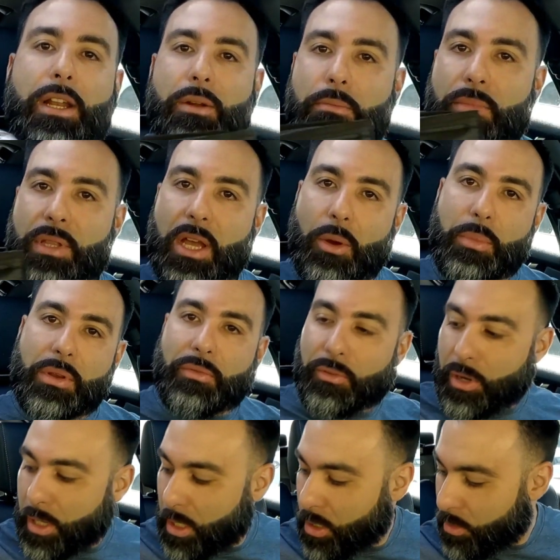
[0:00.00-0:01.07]
item that'll be
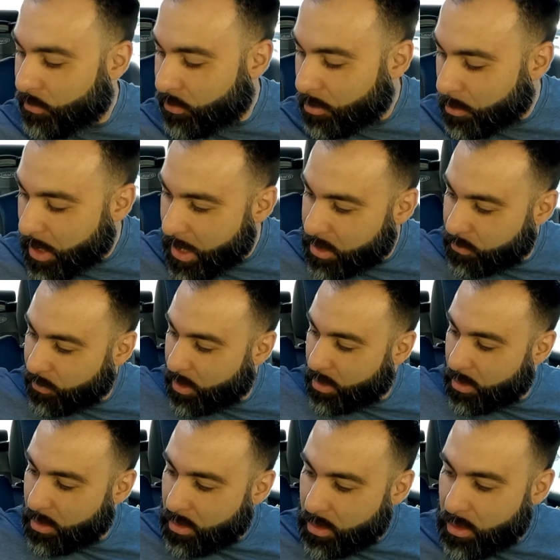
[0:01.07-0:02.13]
free to you from
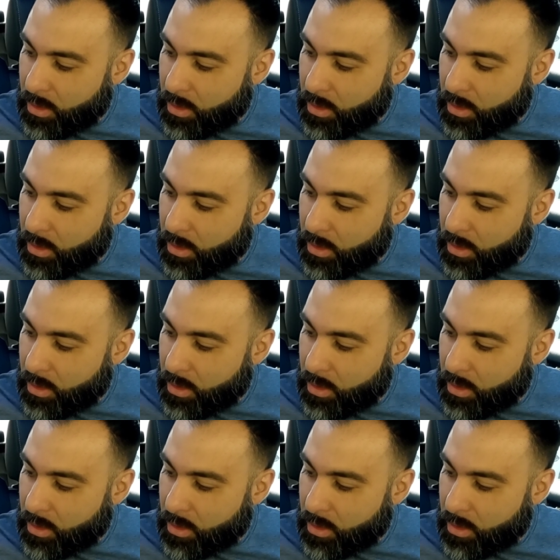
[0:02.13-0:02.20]
Lasfit.